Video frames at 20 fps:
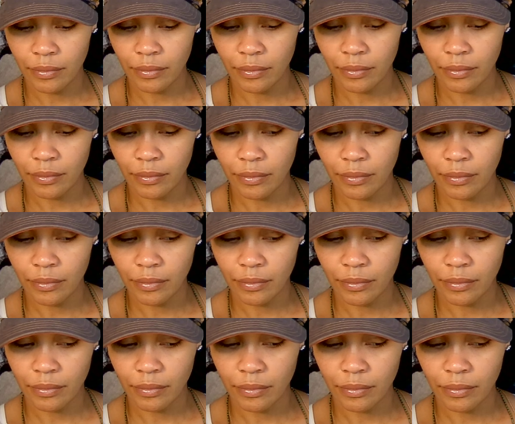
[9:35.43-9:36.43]

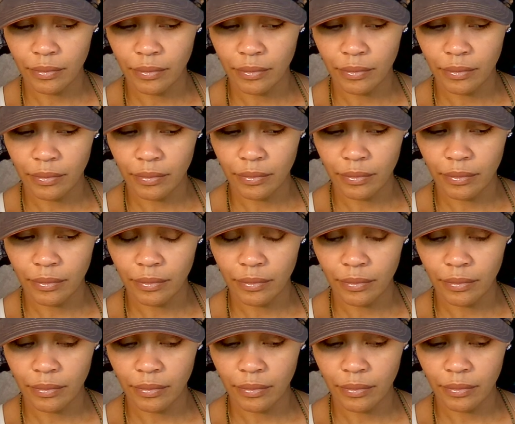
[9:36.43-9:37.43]

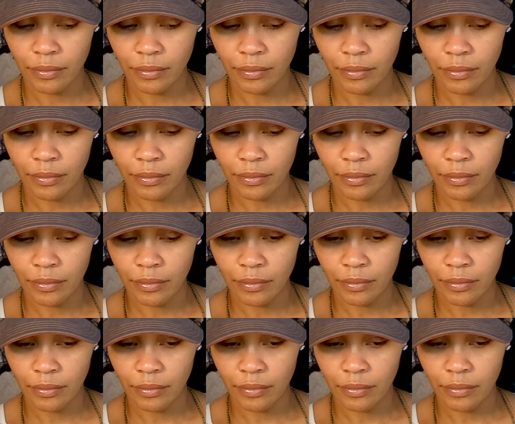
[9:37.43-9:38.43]

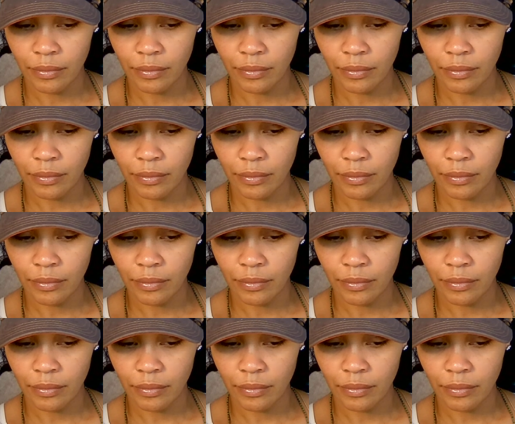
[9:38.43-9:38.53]
(no one is talking)